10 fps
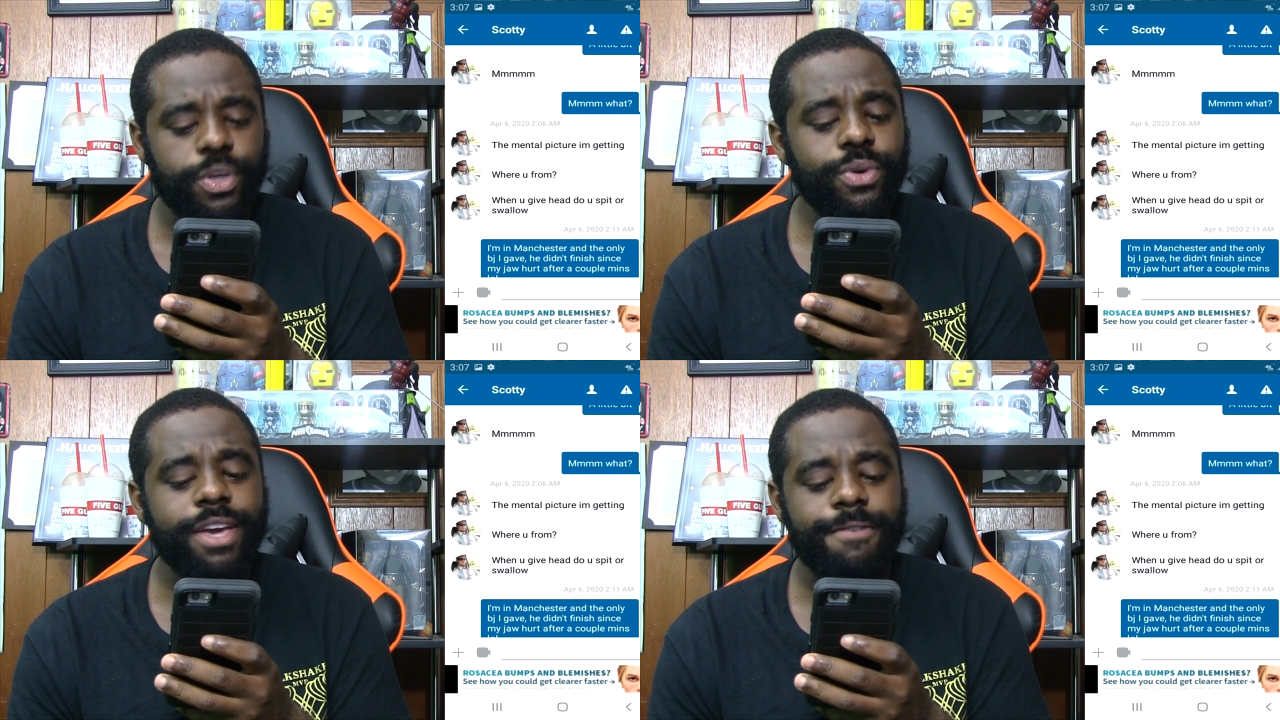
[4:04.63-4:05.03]

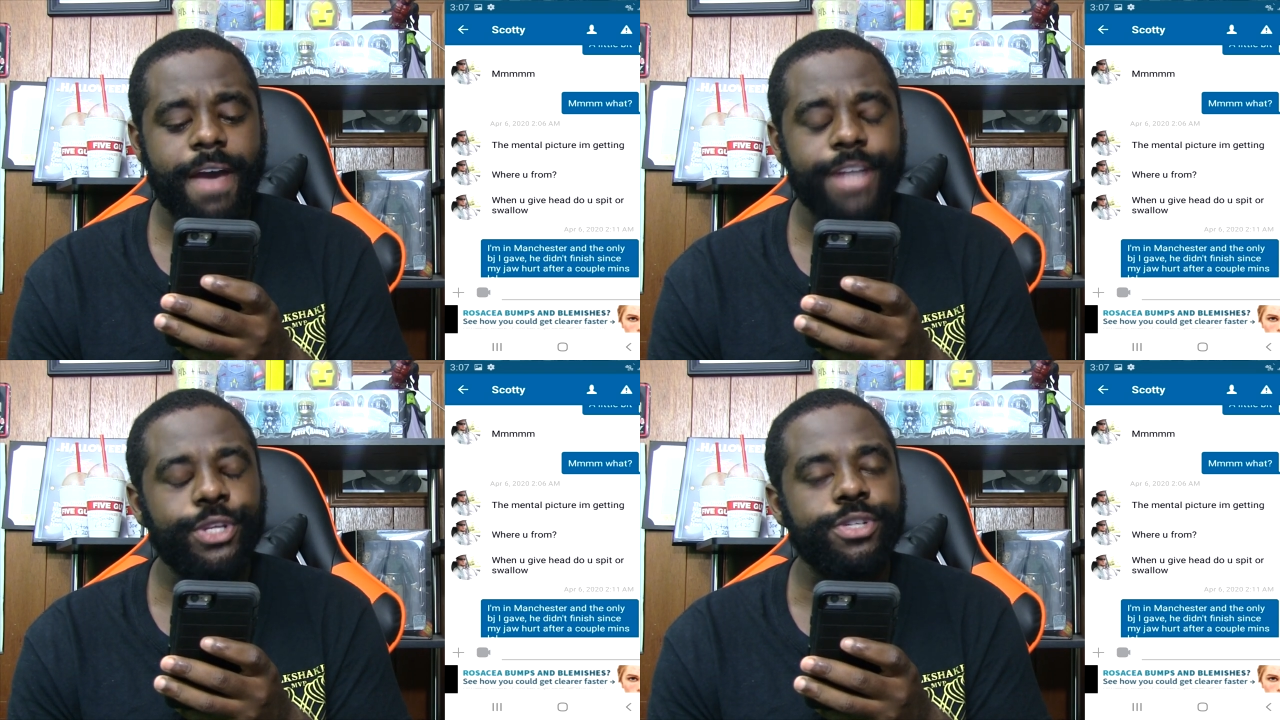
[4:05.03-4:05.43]
When you give
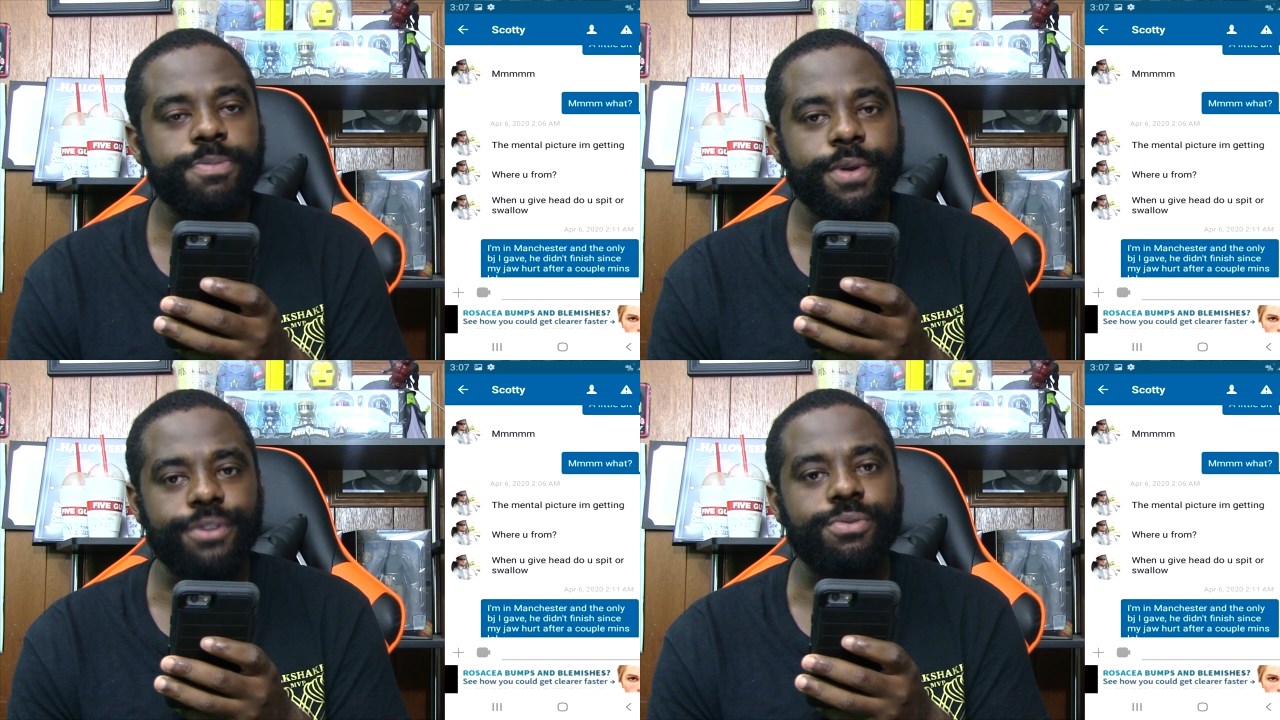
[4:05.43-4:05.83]
head, do you
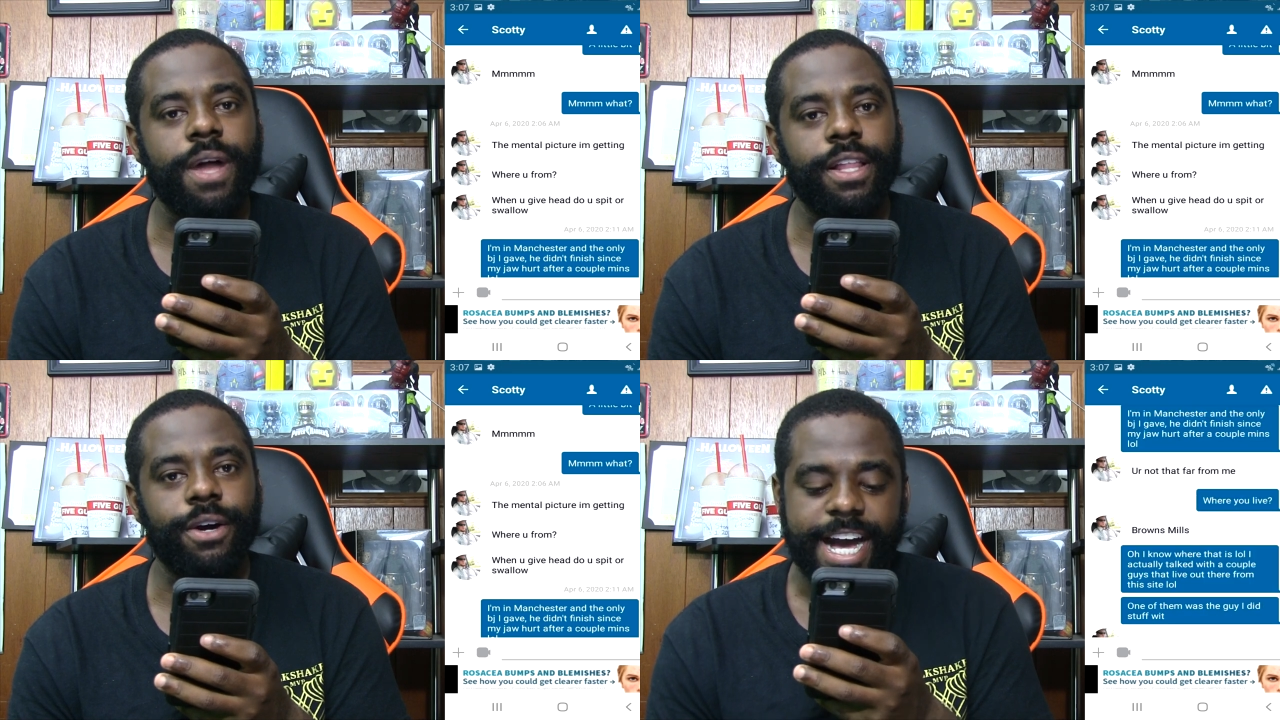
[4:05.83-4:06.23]
spit or
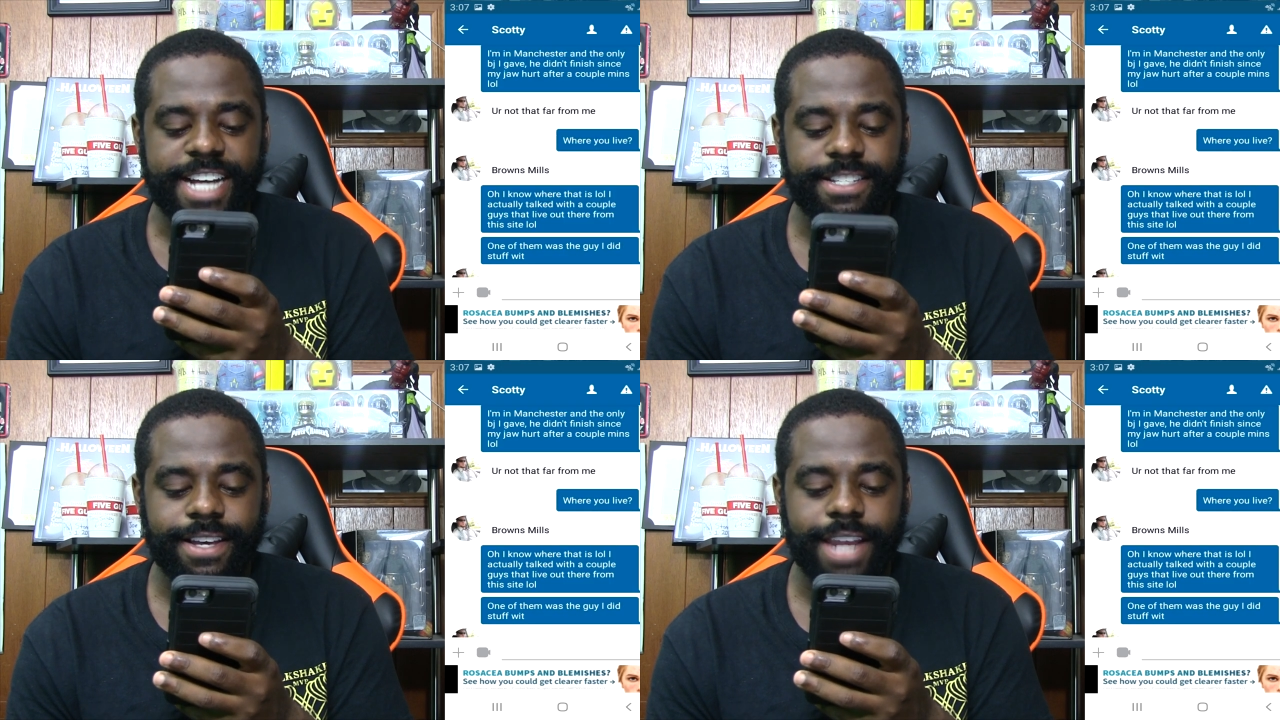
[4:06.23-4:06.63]
swallow?
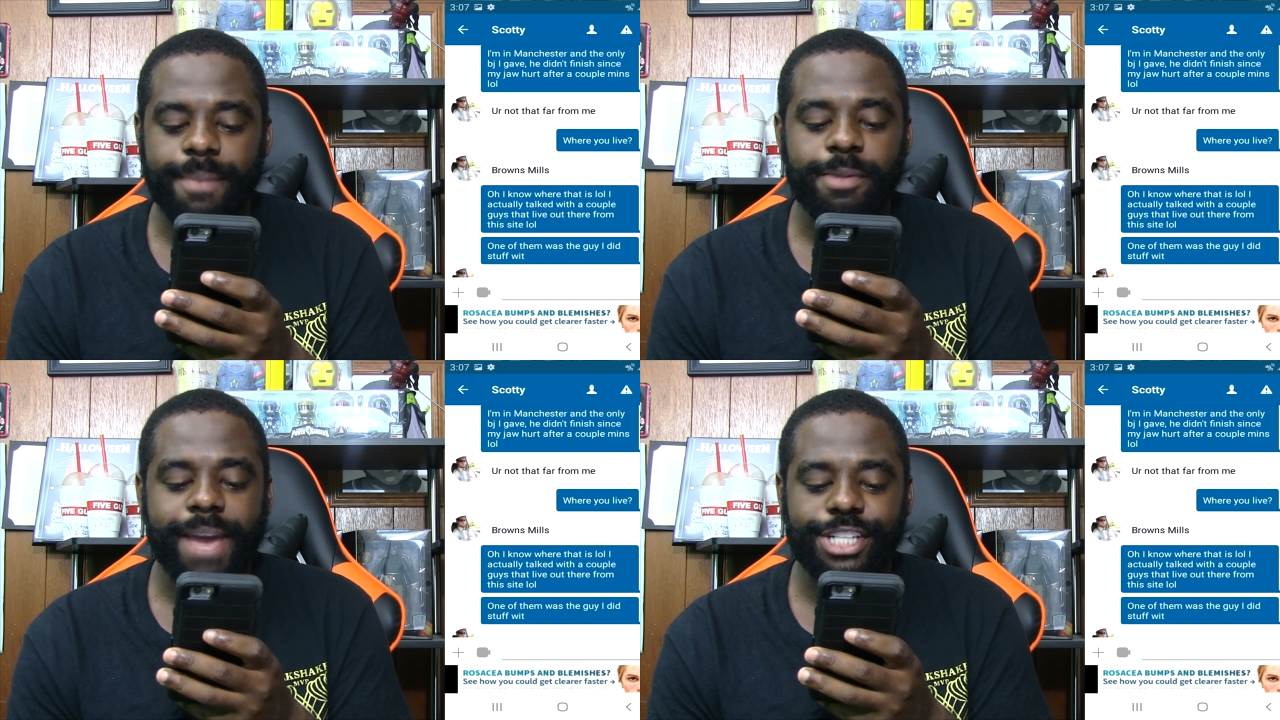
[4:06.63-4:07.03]
I said,
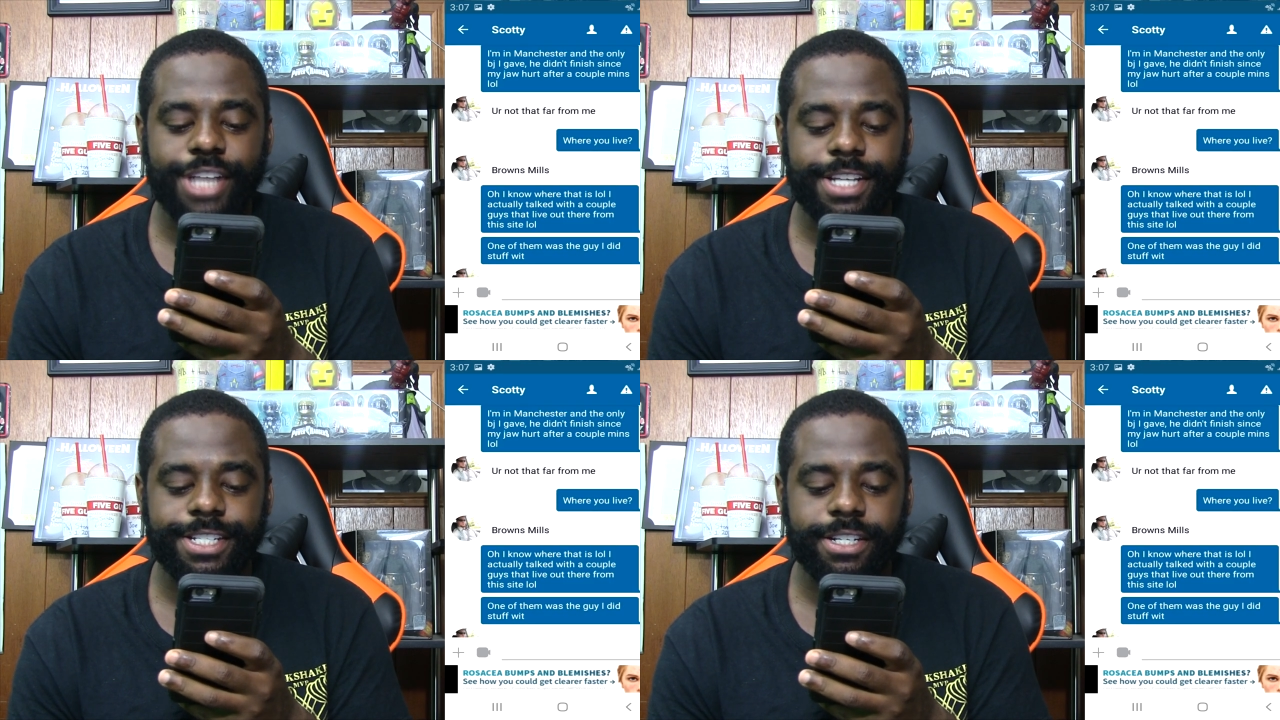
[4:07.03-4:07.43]
I'm in
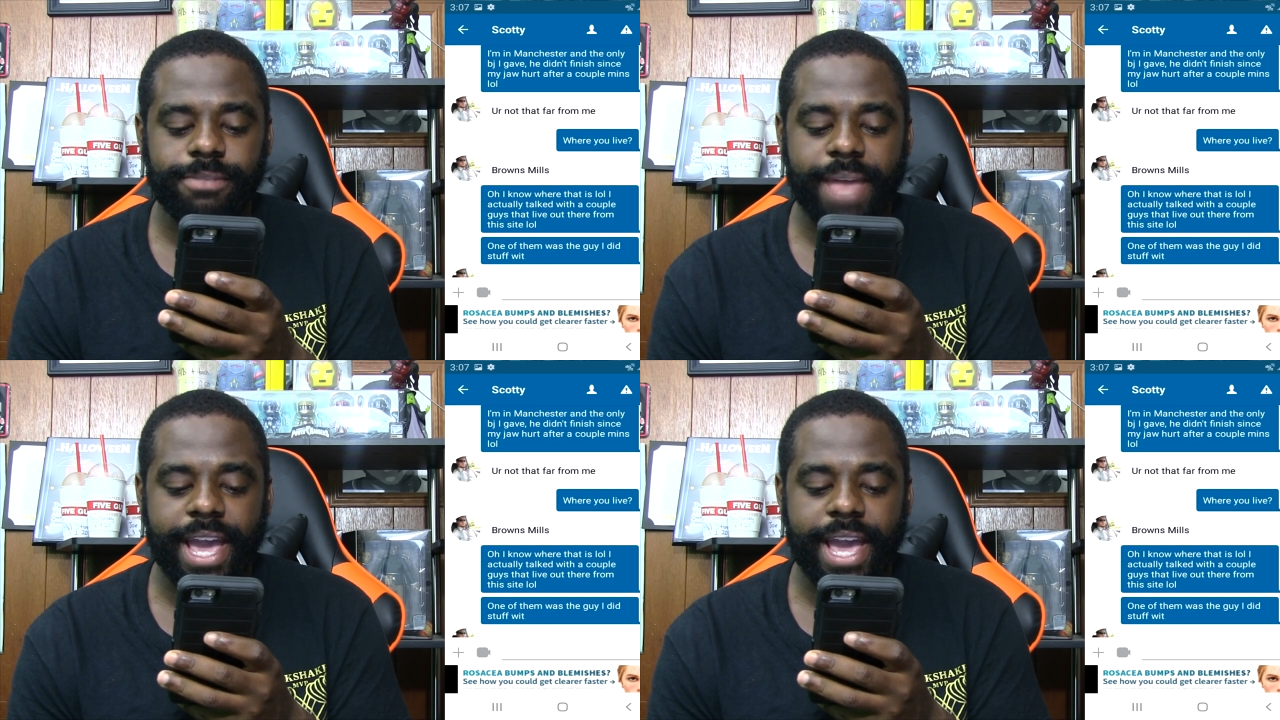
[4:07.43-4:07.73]
Manchester,